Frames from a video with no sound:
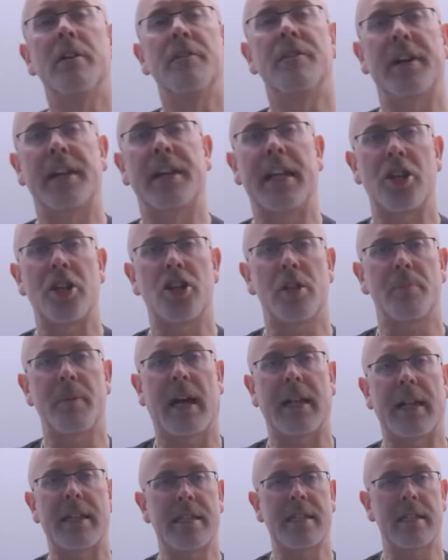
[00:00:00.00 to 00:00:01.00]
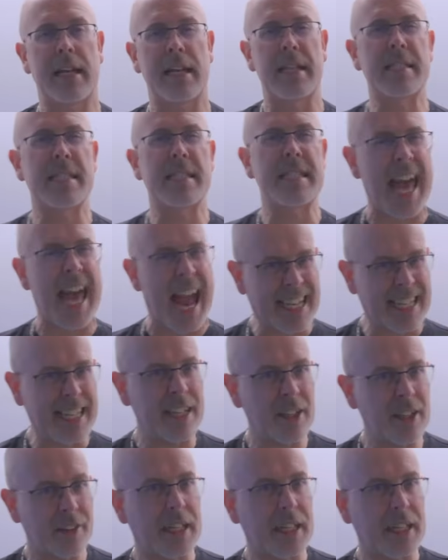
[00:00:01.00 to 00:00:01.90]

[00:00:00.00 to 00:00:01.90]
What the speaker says: financial maths that is technically on